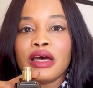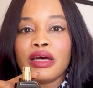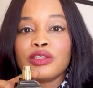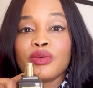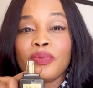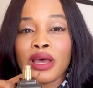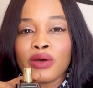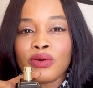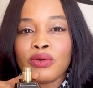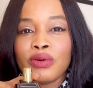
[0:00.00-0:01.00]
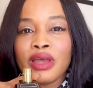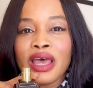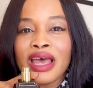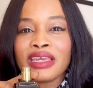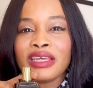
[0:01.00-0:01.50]
tobacco.
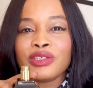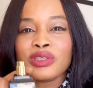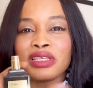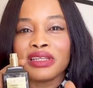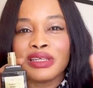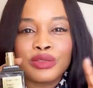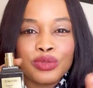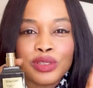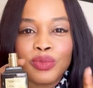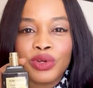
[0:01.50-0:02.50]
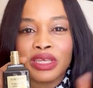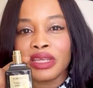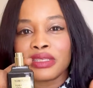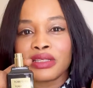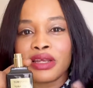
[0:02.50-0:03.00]
I get just a little
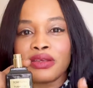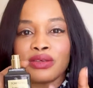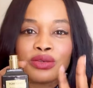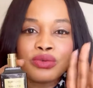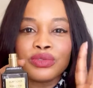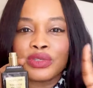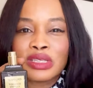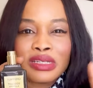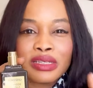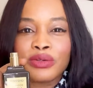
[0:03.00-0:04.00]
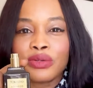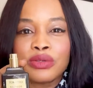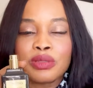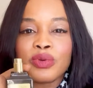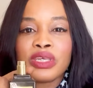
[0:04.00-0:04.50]
smokiness, like, you know, just a little
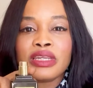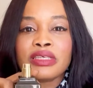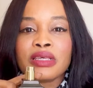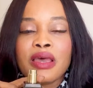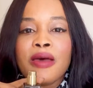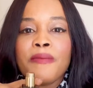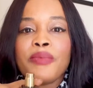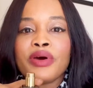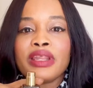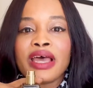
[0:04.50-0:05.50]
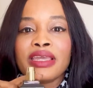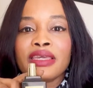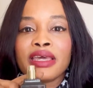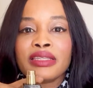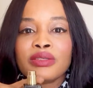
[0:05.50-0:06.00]
smokiness. But I
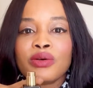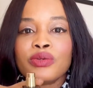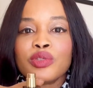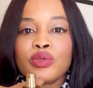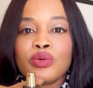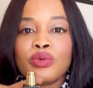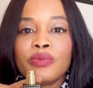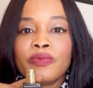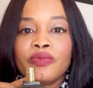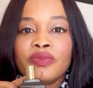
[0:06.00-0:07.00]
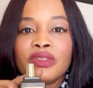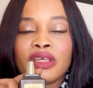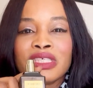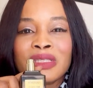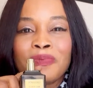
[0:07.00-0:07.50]
get also the
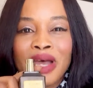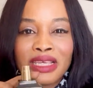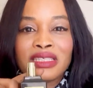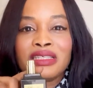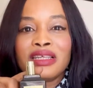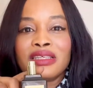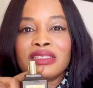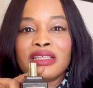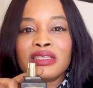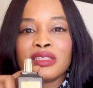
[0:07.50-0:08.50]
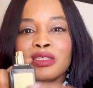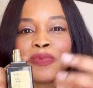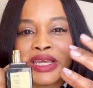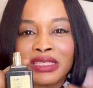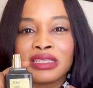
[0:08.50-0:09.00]
spiciness. There's a
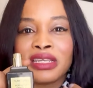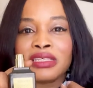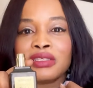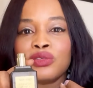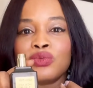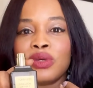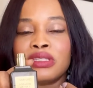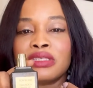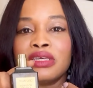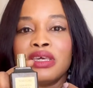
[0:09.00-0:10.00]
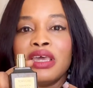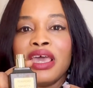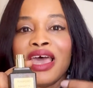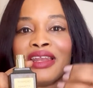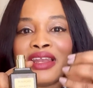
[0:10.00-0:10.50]
spiciness to it.
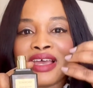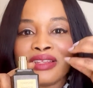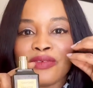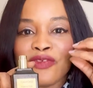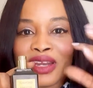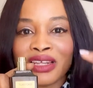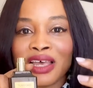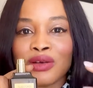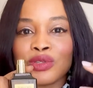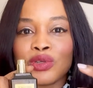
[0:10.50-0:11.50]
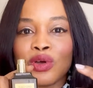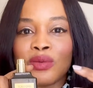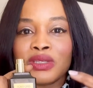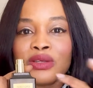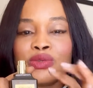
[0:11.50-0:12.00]
And the vanilla also
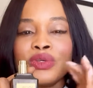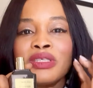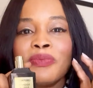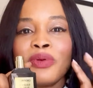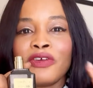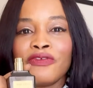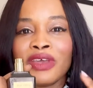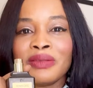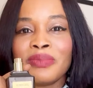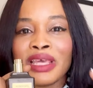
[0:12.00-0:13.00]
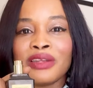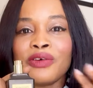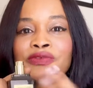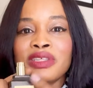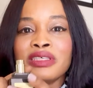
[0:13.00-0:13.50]
comes out. So it's a perfect blend
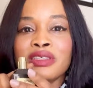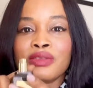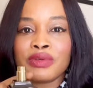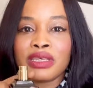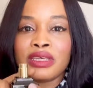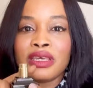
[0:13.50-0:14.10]
of these three.